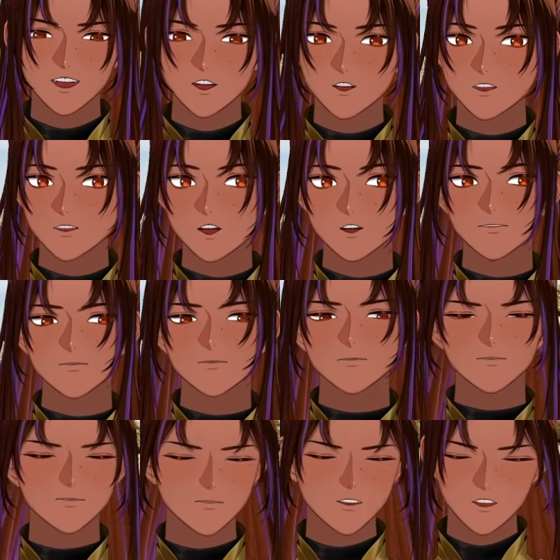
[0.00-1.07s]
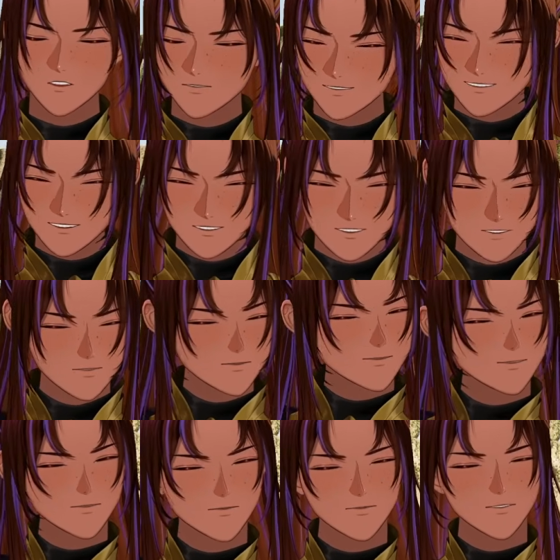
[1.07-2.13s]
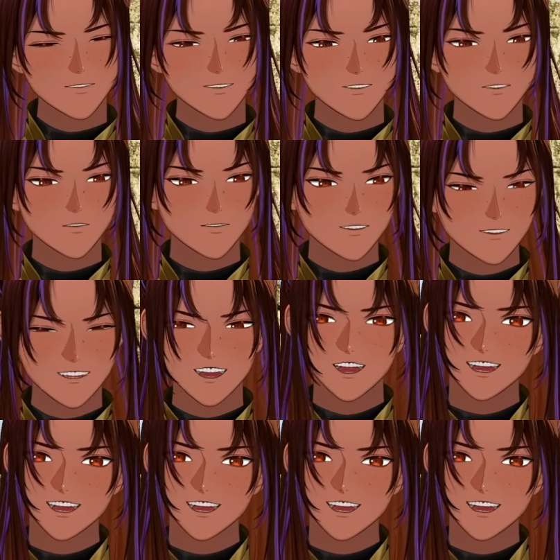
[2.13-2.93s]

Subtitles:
You have so many options to fill this with.